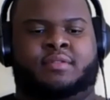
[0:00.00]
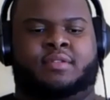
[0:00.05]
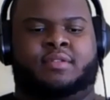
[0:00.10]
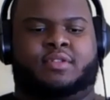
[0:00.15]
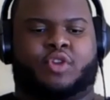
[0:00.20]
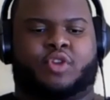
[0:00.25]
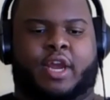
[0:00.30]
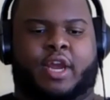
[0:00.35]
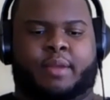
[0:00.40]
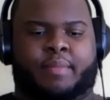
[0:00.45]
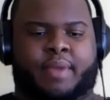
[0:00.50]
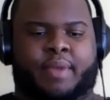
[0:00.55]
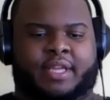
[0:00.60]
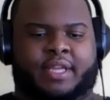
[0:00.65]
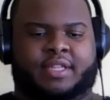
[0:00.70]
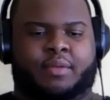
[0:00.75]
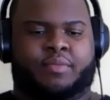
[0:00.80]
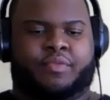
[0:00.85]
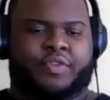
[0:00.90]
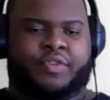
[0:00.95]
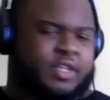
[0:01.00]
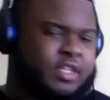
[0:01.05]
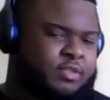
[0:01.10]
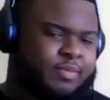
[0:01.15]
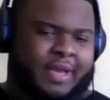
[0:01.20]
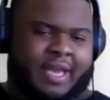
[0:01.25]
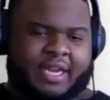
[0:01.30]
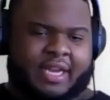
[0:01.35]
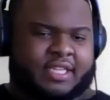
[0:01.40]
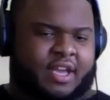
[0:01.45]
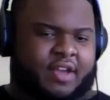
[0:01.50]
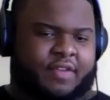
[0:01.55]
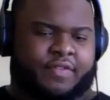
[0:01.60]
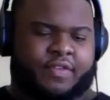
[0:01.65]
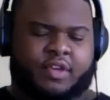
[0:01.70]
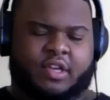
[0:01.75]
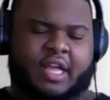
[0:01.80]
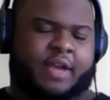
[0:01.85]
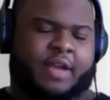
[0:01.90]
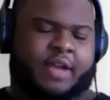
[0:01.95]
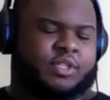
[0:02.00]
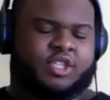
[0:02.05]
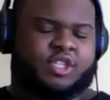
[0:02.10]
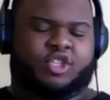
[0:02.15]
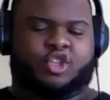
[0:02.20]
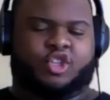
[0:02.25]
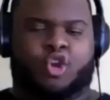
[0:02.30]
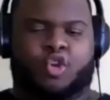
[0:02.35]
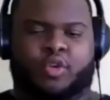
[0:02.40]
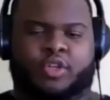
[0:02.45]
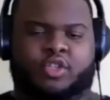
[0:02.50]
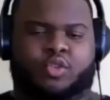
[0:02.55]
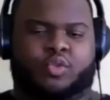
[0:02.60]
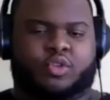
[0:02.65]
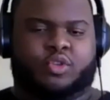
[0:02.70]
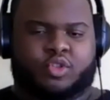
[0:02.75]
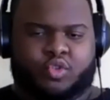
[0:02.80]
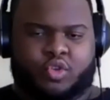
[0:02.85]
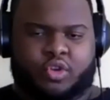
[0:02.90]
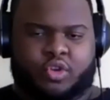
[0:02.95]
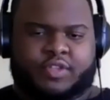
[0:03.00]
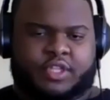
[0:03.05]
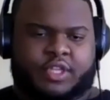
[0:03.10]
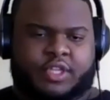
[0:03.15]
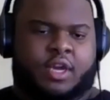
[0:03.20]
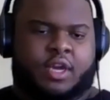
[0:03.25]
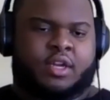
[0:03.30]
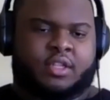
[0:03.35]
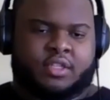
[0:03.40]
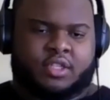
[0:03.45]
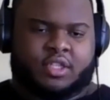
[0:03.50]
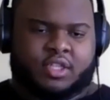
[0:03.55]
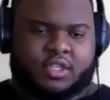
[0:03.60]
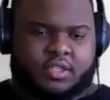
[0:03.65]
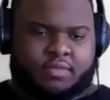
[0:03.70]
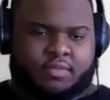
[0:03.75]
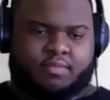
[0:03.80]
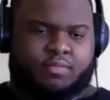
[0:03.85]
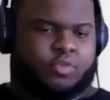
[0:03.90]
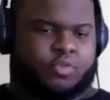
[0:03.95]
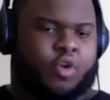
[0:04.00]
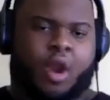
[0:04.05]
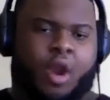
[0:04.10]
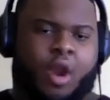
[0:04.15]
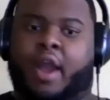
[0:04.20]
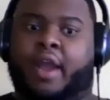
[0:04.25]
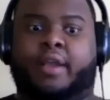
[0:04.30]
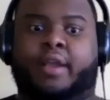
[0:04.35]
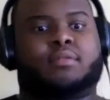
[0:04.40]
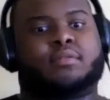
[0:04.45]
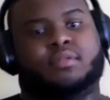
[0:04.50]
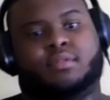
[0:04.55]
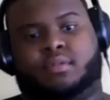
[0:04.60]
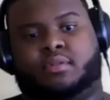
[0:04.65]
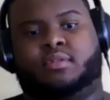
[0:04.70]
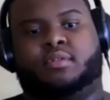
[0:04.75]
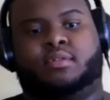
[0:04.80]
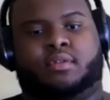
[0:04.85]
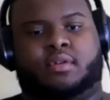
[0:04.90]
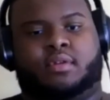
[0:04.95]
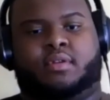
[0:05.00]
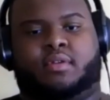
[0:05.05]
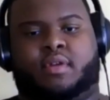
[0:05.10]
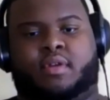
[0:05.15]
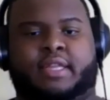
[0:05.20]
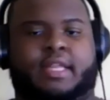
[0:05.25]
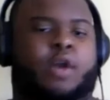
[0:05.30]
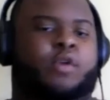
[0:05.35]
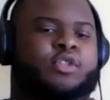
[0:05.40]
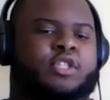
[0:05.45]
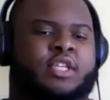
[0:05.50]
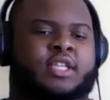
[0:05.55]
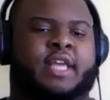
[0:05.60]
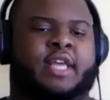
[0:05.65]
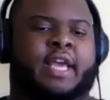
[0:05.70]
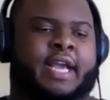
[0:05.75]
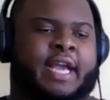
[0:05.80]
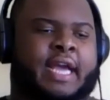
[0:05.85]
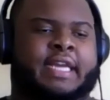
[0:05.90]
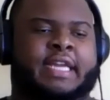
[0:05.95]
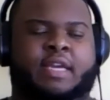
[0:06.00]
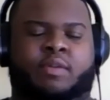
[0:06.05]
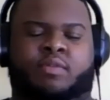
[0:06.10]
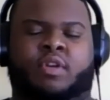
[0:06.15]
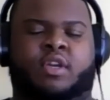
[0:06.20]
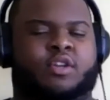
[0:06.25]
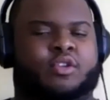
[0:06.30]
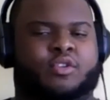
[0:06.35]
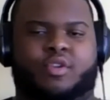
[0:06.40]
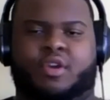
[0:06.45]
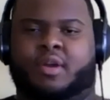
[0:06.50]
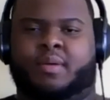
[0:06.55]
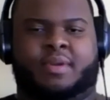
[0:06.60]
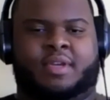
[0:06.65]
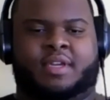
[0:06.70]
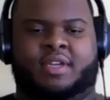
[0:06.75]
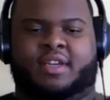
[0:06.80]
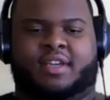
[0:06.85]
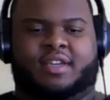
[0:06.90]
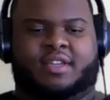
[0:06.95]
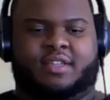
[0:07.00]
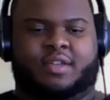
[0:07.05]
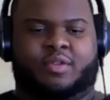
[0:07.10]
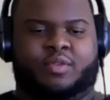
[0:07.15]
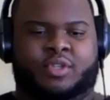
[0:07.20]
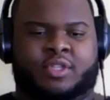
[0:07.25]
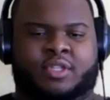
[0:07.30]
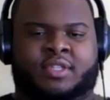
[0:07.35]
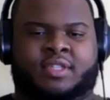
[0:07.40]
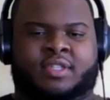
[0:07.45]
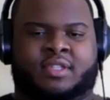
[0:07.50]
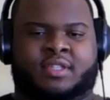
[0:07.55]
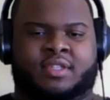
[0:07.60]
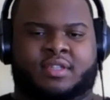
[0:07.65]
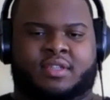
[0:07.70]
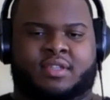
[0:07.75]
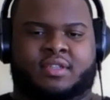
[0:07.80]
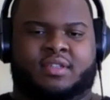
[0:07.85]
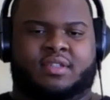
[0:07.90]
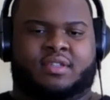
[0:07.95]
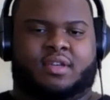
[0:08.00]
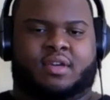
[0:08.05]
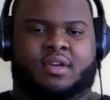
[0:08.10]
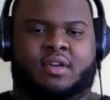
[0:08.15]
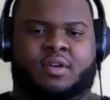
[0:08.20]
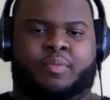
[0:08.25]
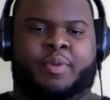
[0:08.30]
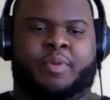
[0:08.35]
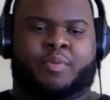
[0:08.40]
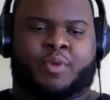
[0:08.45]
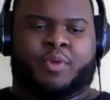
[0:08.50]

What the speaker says: trying to make them feel as bad as I feel, I would just go into a sort of shell and just cry. Right? That was the thing I did when I grew up. It was, people. Was